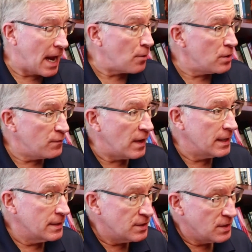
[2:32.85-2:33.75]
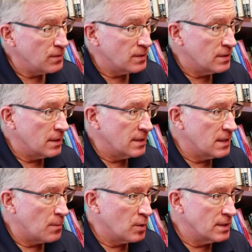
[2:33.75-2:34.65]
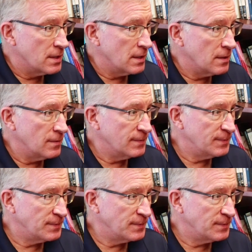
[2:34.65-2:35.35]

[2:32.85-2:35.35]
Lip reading: and how are you finding the students in the Summer Institute?